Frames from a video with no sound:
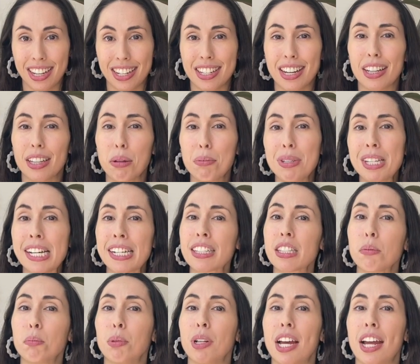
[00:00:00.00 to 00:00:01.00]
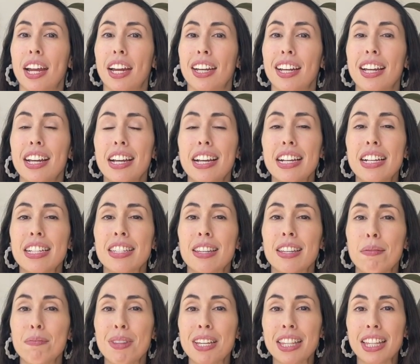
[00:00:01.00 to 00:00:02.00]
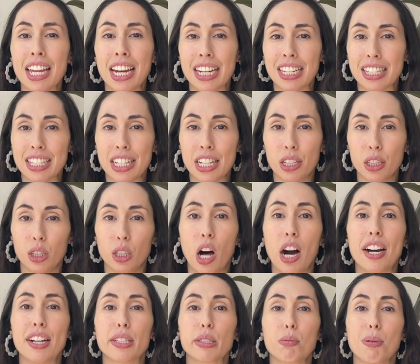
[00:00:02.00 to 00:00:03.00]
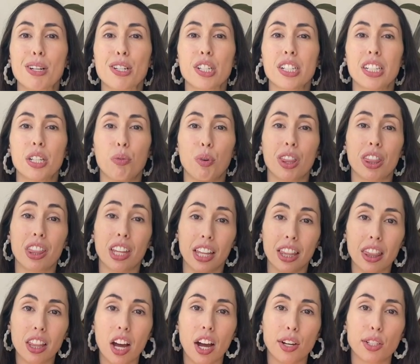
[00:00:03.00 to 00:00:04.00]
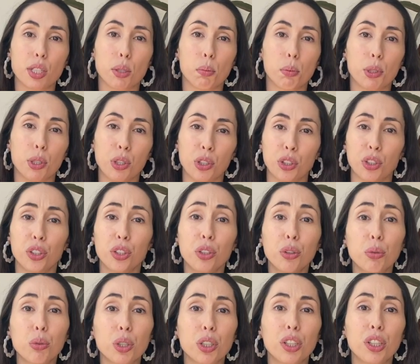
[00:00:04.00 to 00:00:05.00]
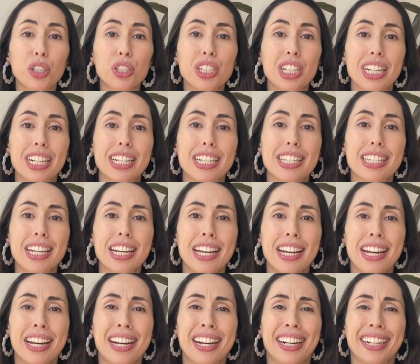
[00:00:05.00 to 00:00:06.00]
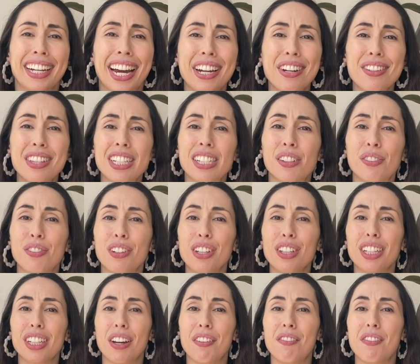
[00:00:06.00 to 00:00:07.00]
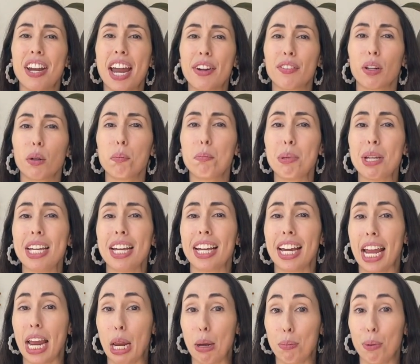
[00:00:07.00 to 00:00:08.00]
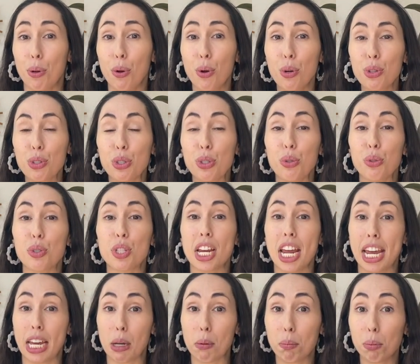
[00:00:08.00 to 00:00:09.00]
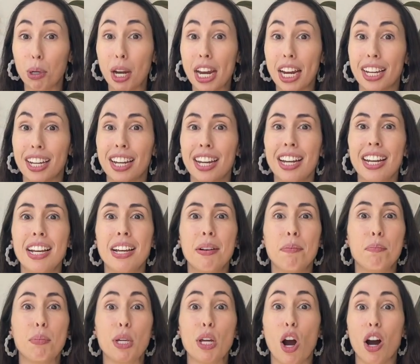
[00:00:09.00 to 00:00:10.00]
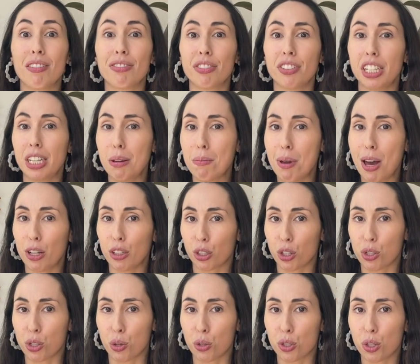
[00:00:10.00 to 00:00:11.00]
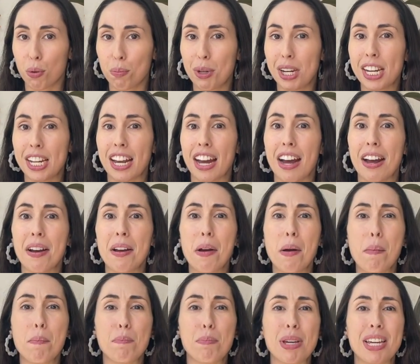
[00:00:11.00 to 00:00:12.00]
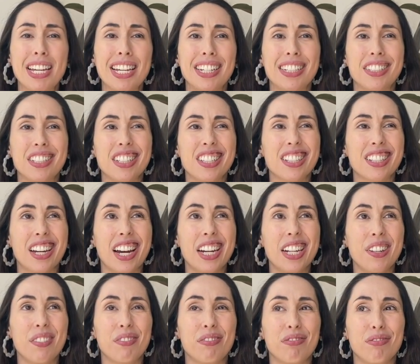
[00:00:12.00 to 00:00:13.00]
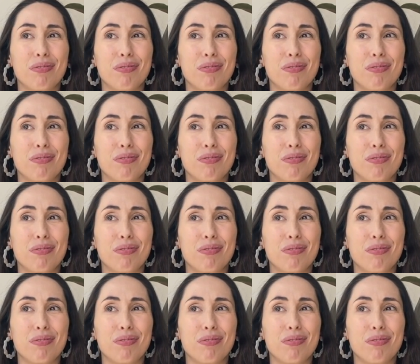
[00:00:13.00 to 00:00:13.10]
Now let me explain. Something that I see a lot, especially within the entrepreneurial world, is kind of this feeling of never being able to take a break, be off email or social media, be just kind of